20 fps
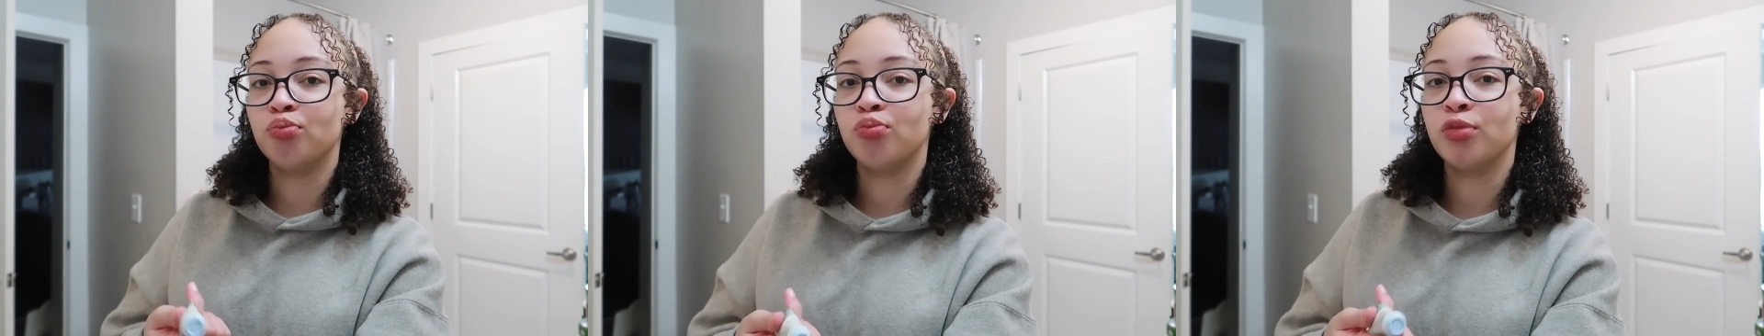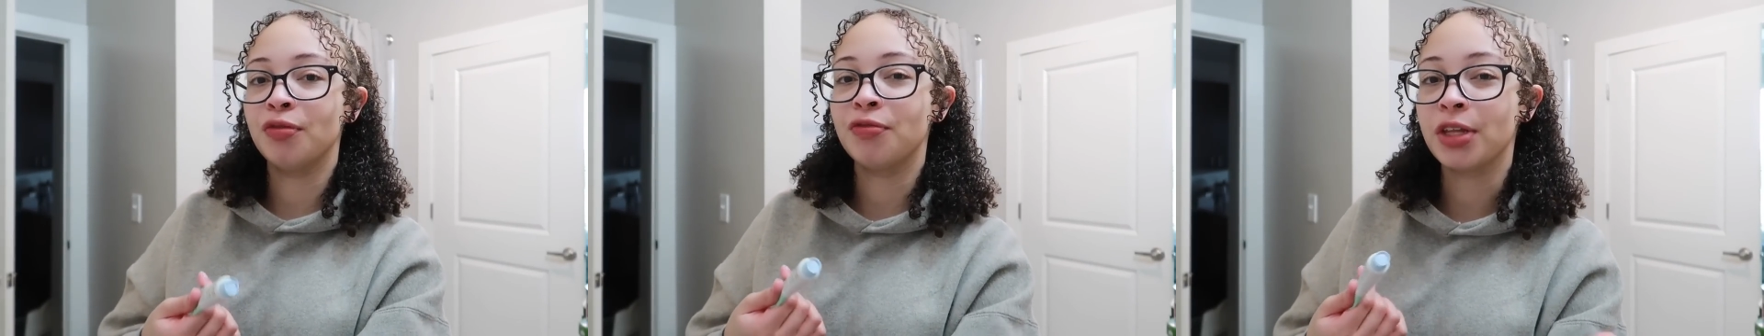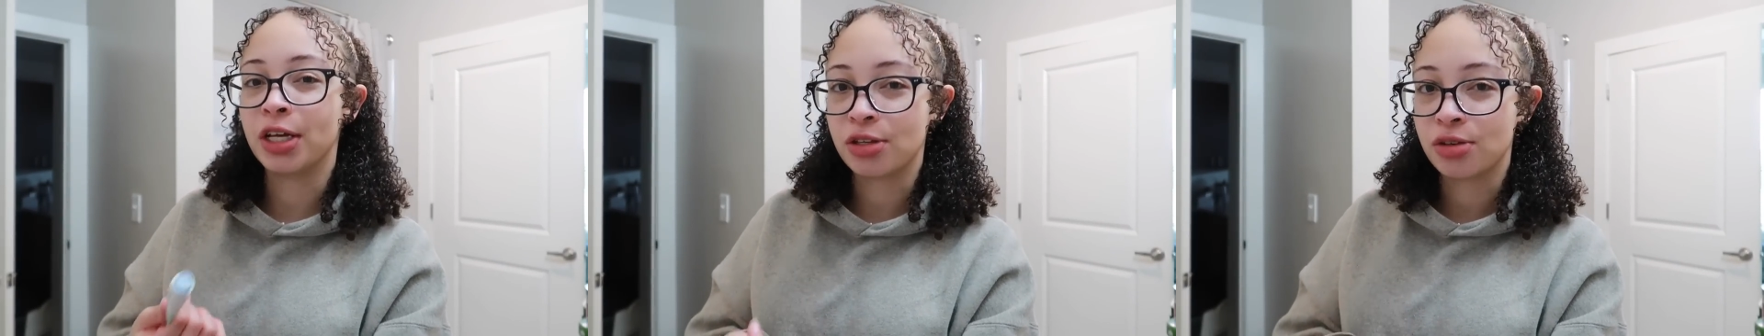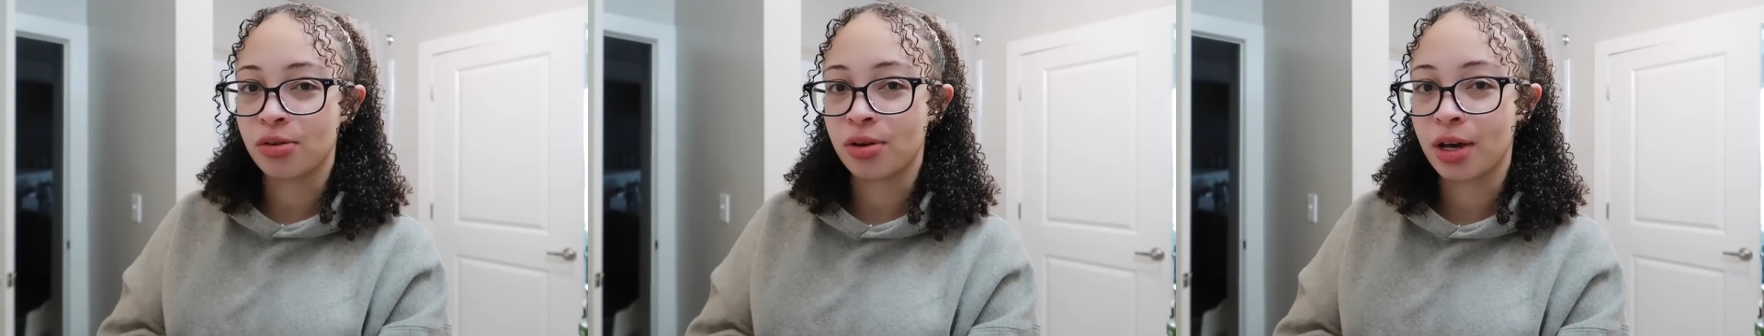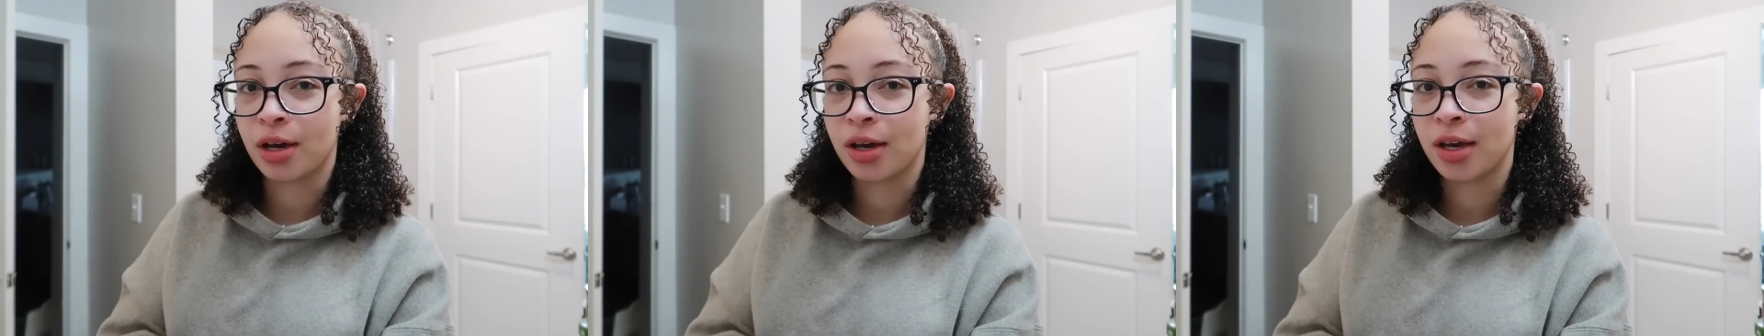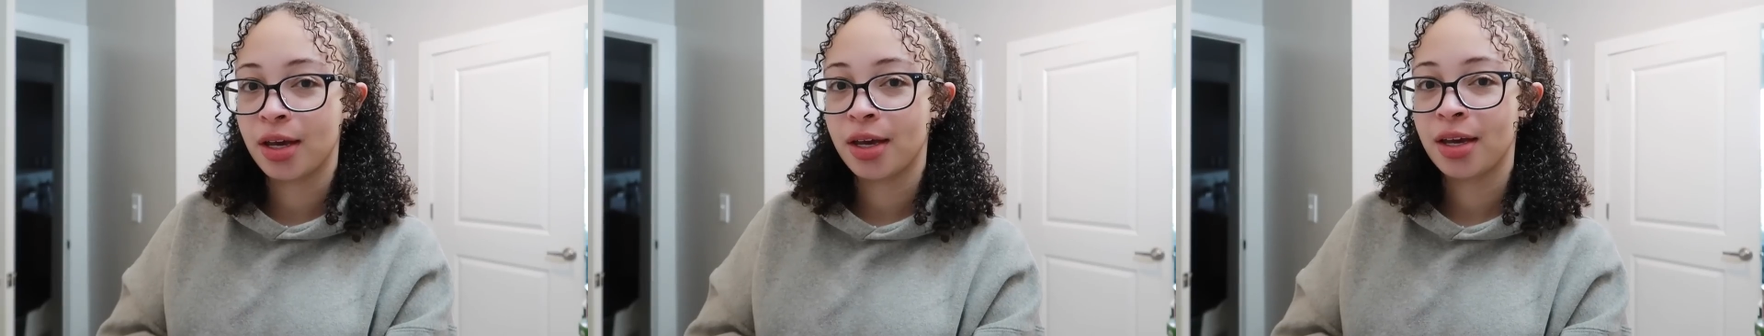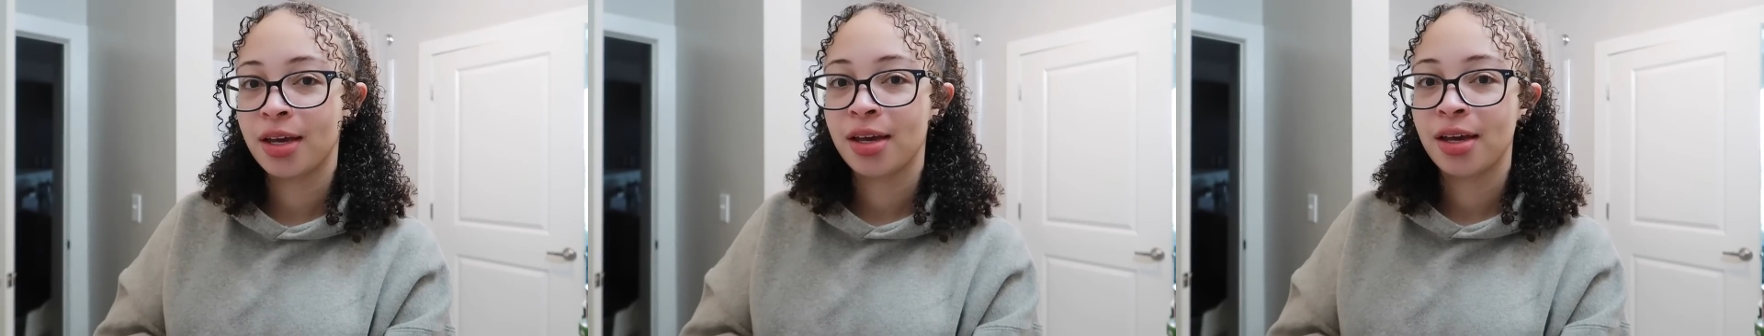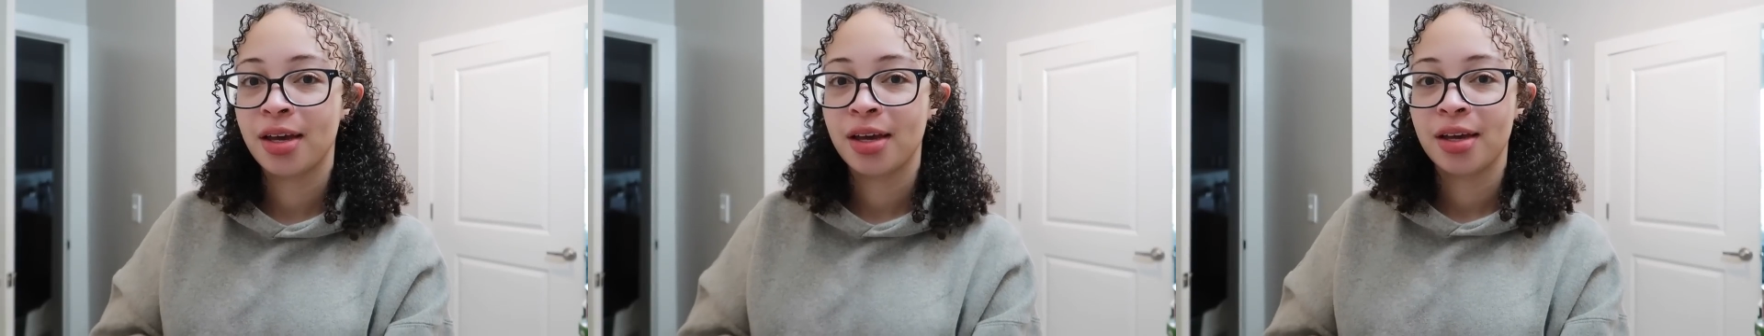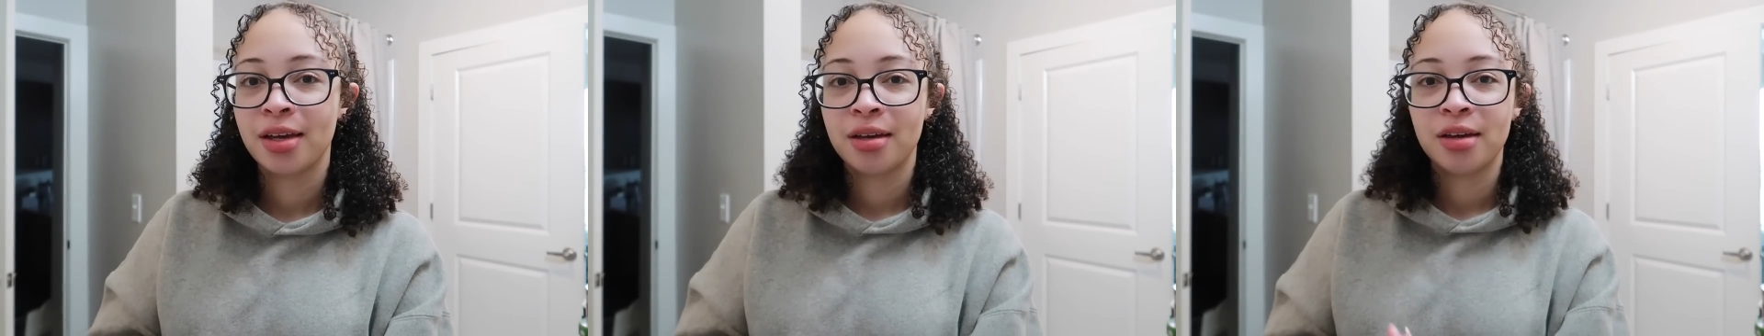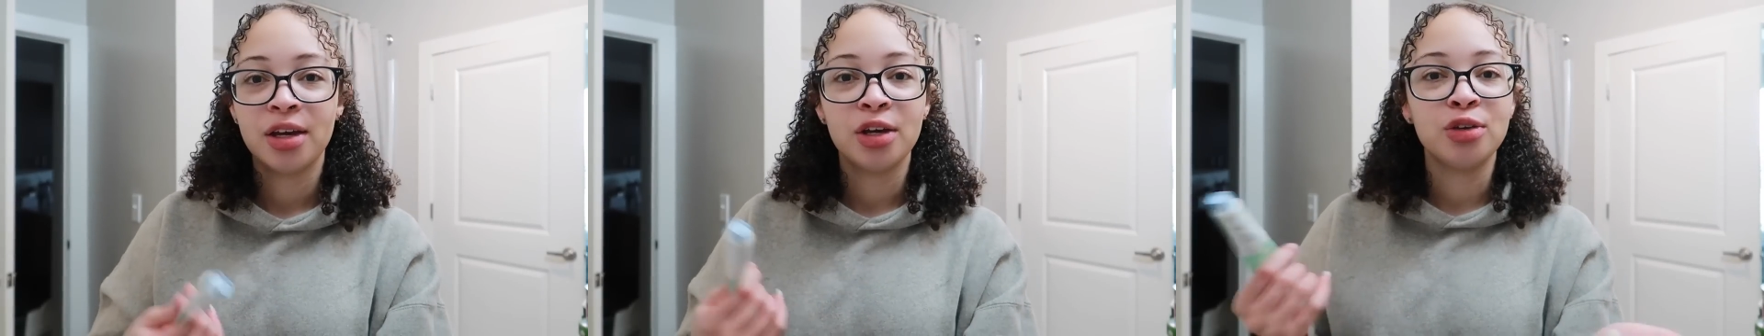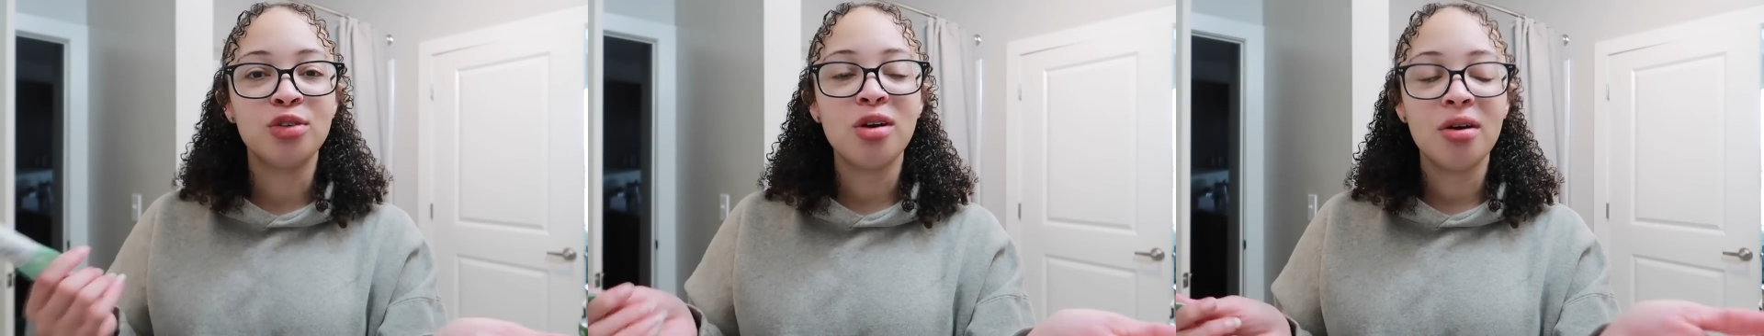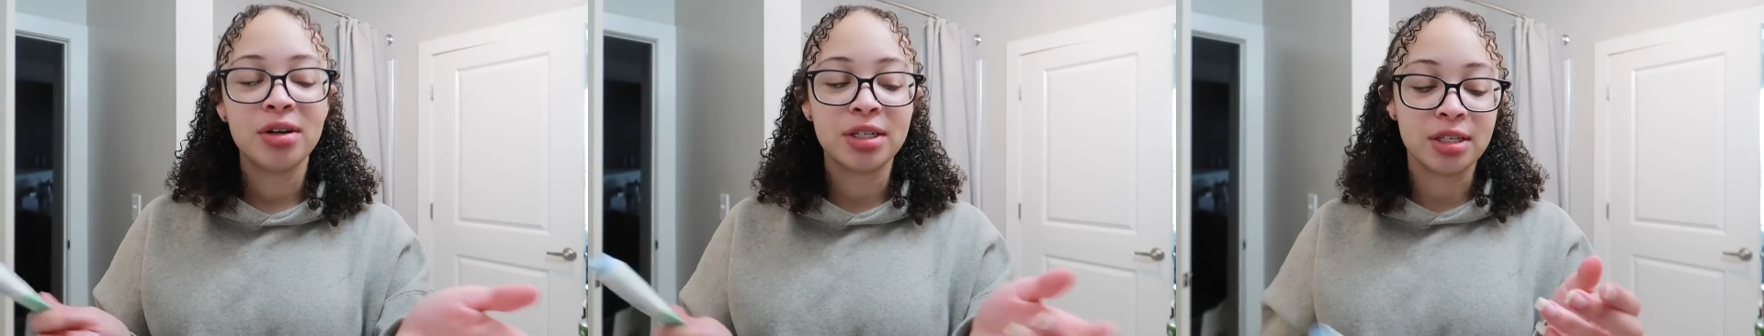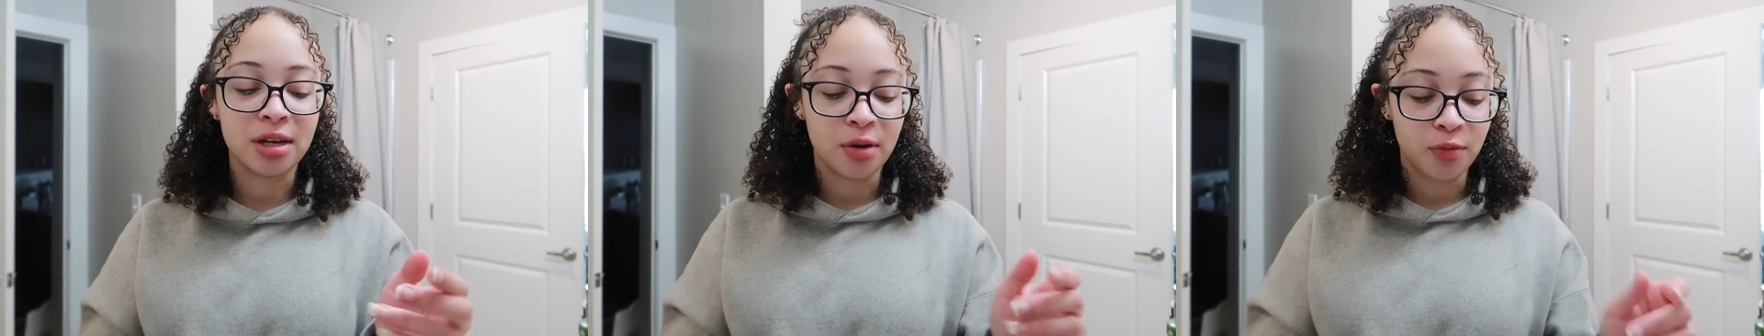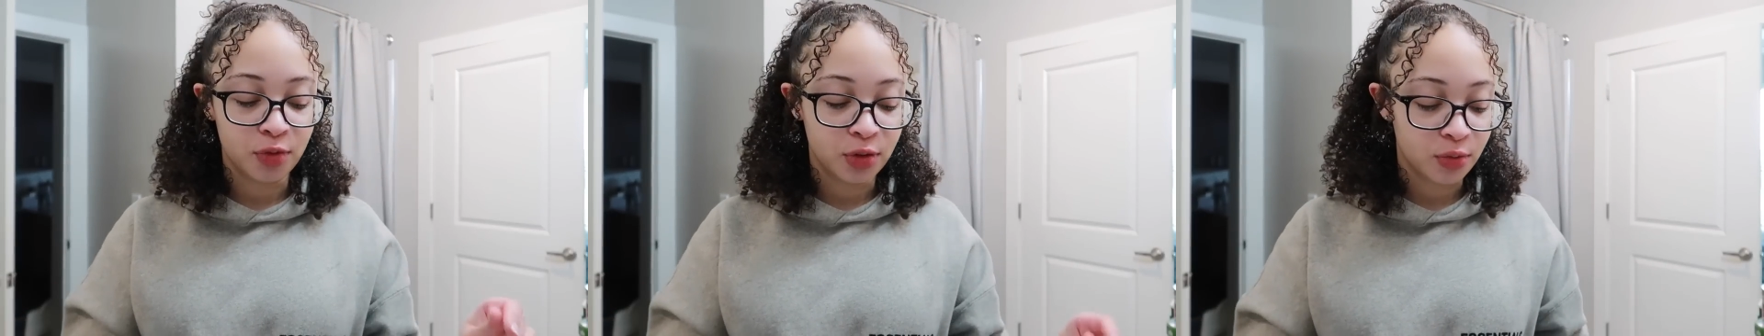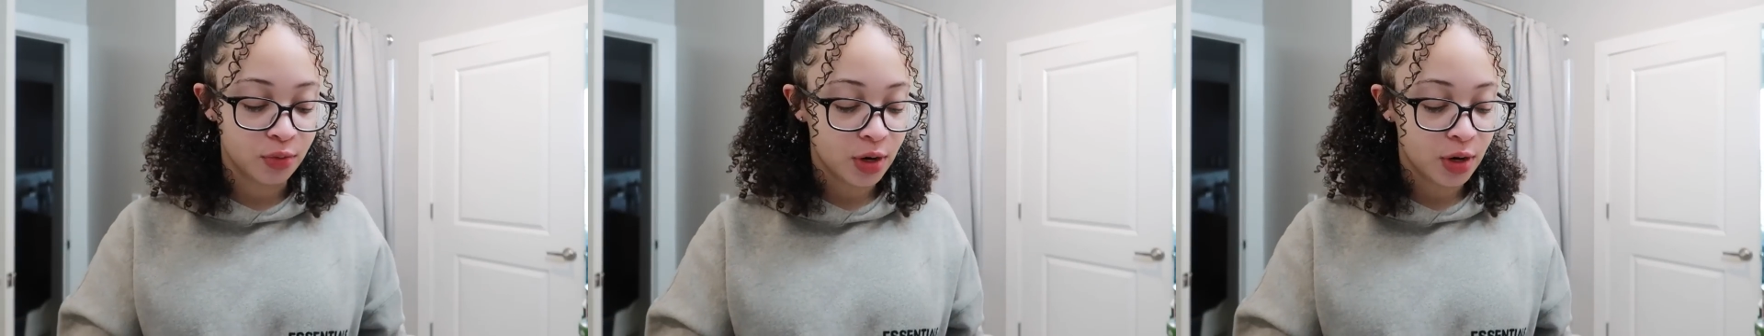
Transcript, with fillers: if that's okay. You're always down for the